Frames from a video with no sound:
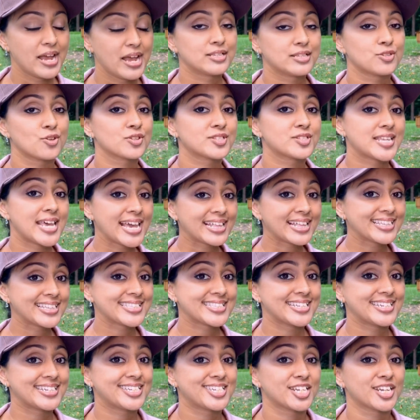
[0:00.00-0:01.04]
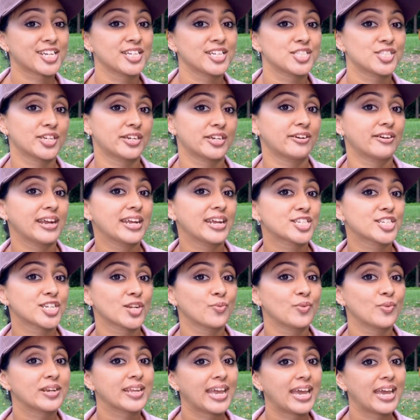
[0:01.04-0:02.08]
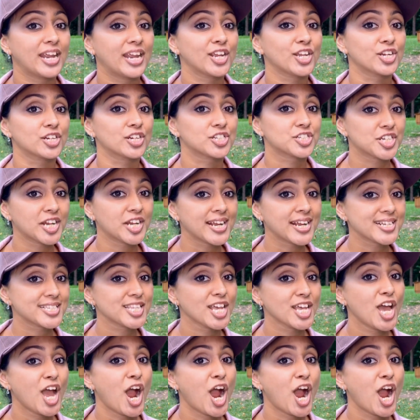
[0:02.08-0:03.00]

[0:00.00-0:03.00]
So take this into consideration when getting your chicks.